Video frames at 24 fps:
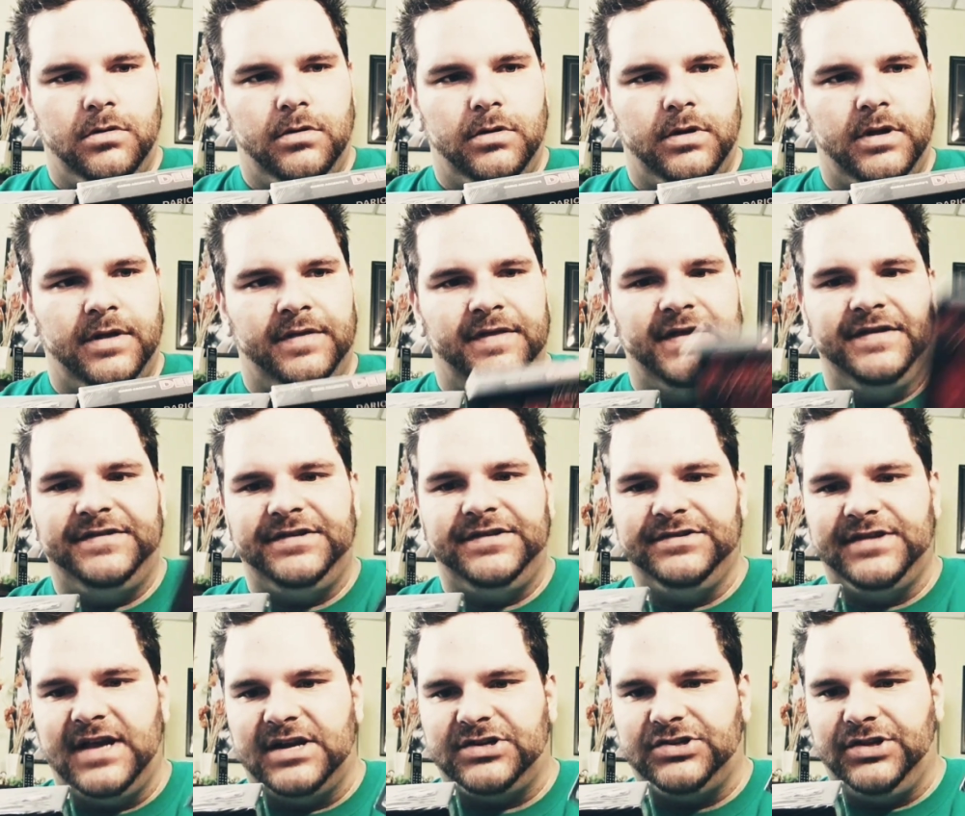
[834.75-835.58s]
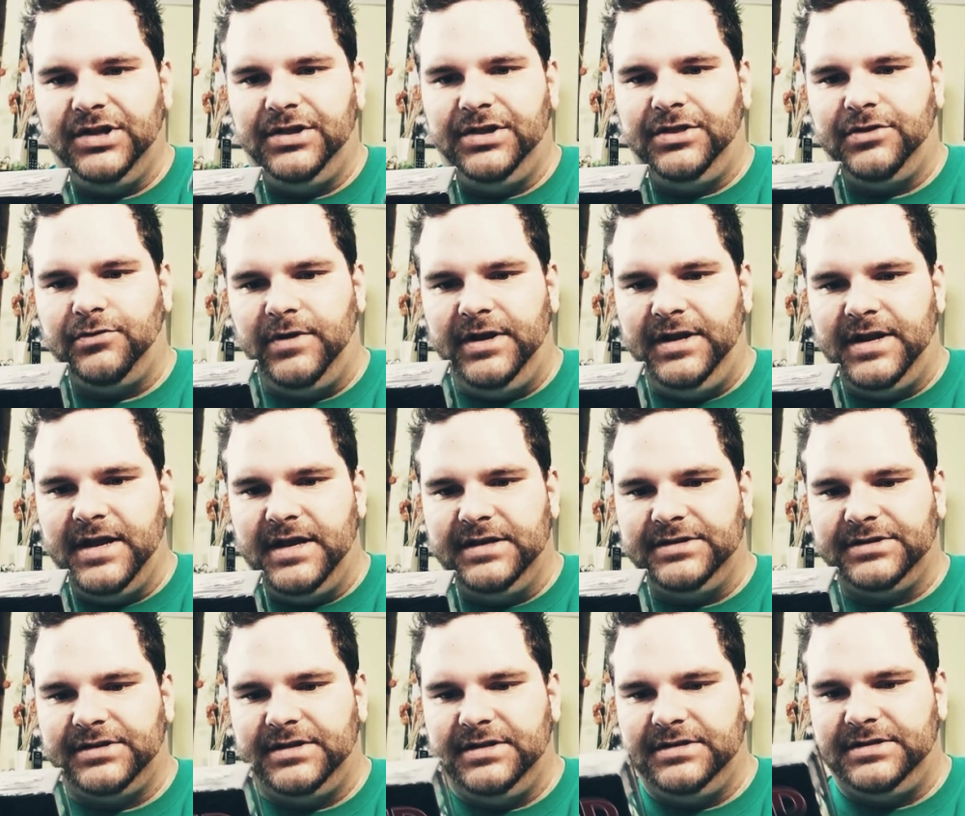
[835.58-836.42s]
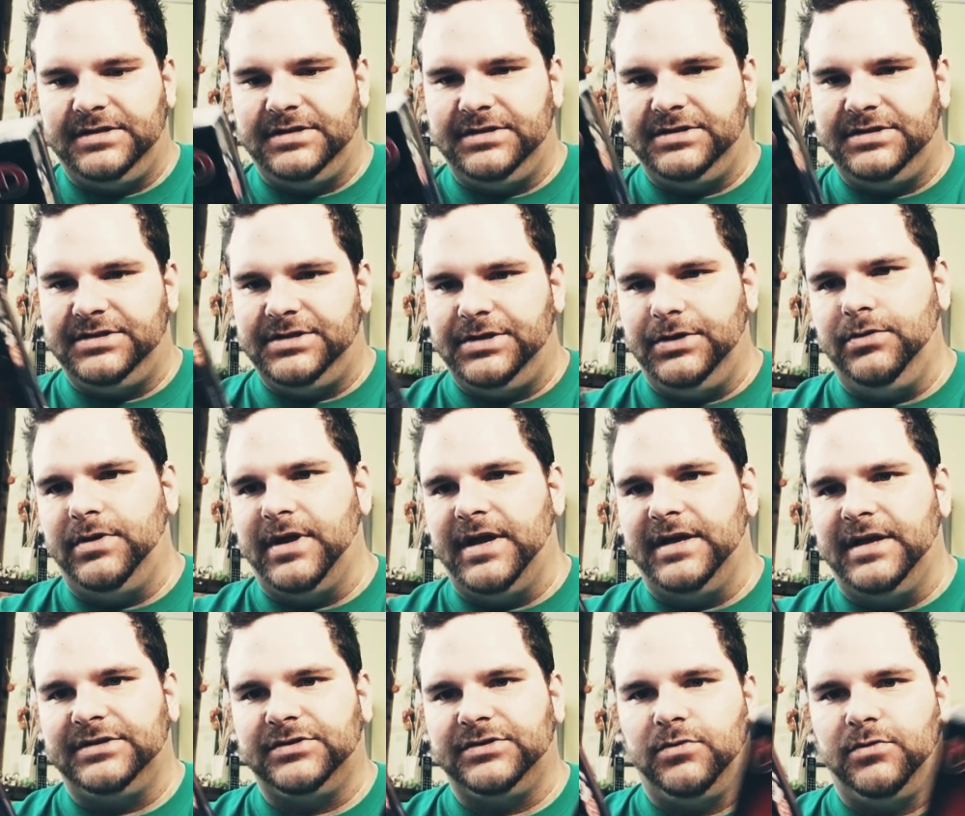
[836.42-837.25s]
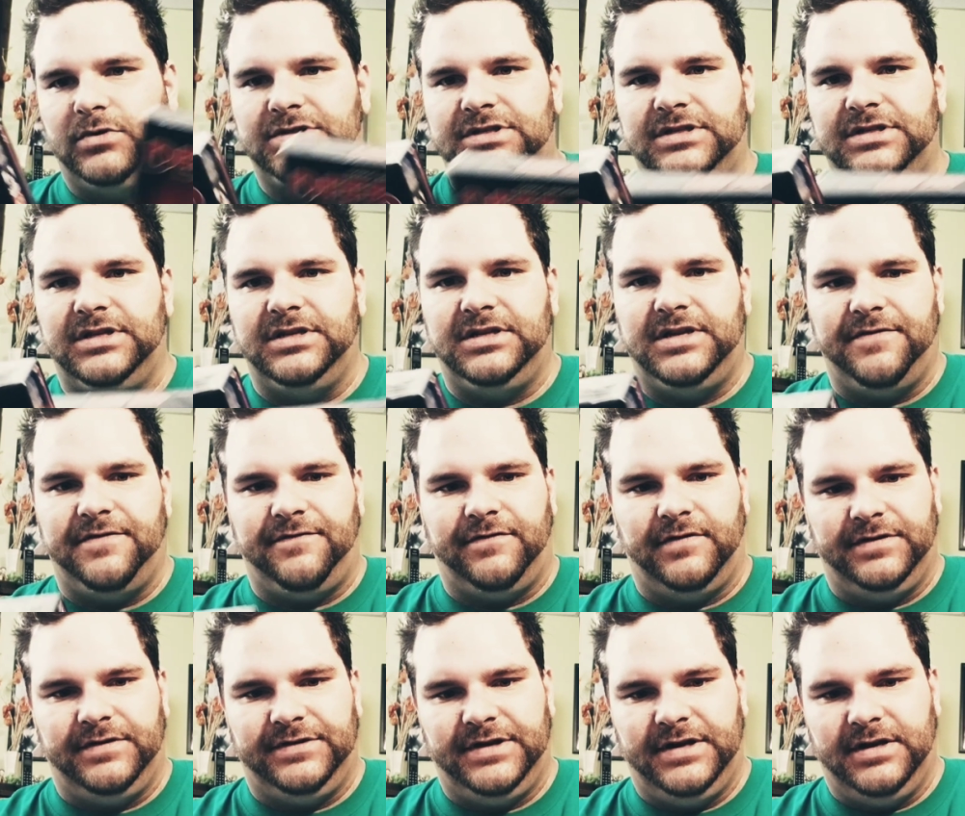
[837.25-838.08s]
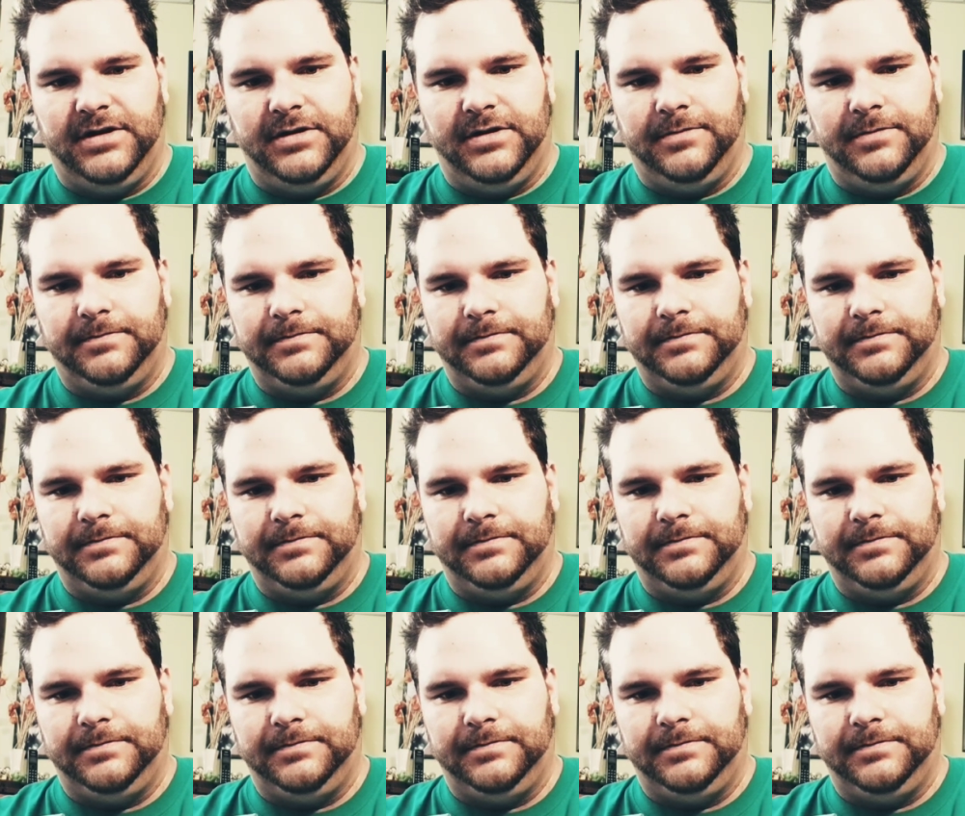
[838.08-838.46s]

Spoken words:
And this is actually 3-disc. This is 2-disc. What's the difference here?